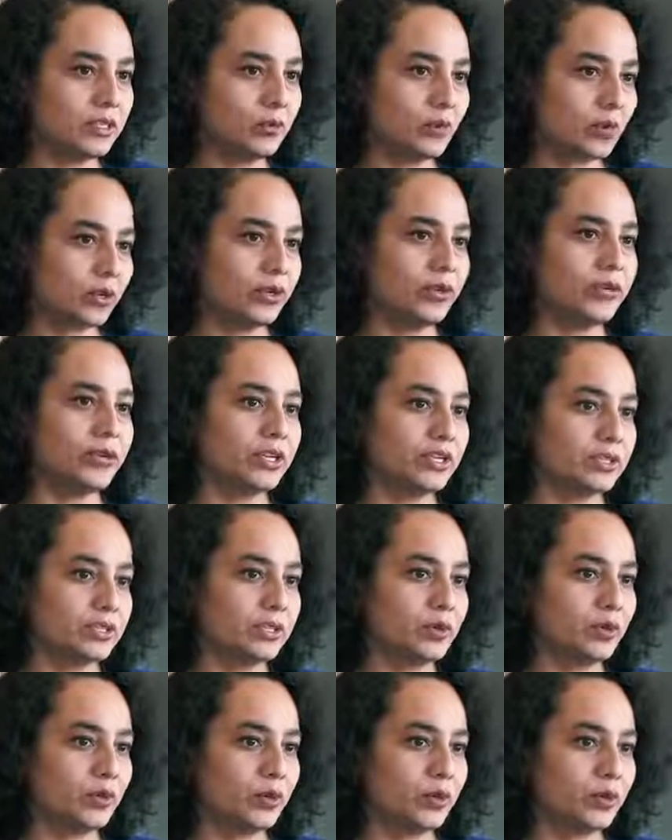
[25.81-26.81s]
what
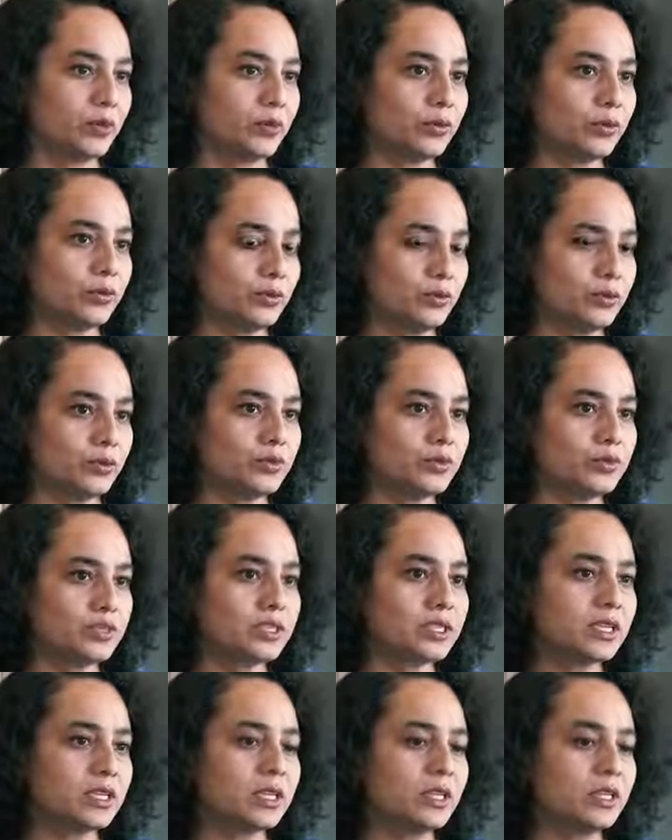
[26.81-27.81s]
careers they want to
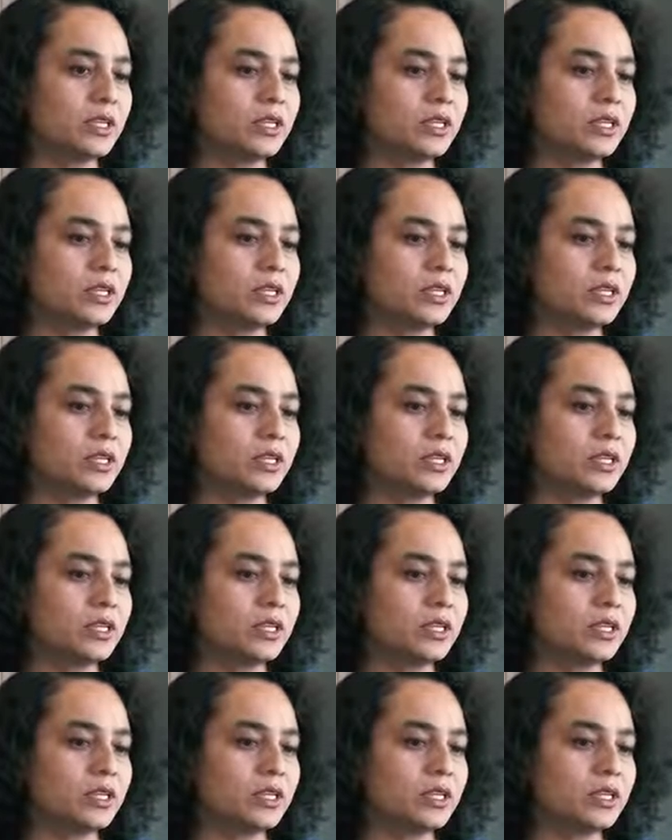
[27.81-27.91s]
choose.